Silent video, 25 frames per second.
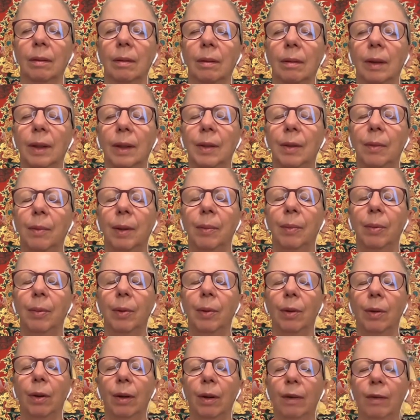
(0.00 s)
These are people
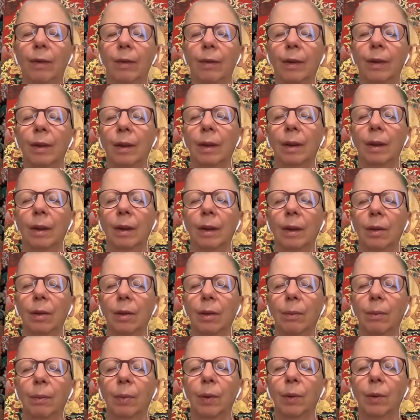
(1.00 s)
you have
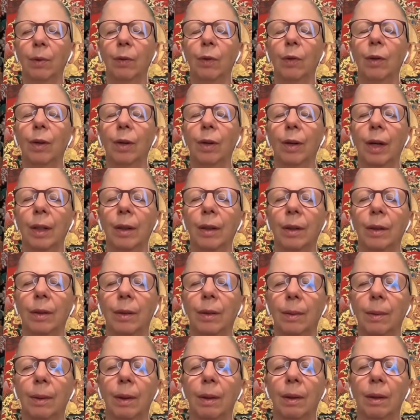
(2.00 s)
beautiful
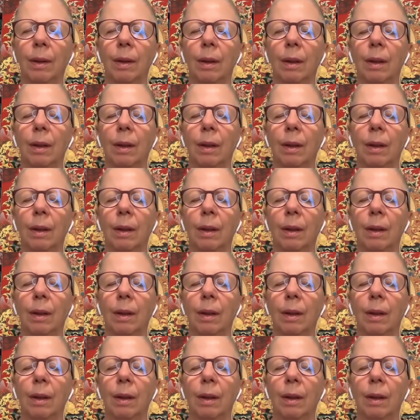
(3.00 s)
connections with.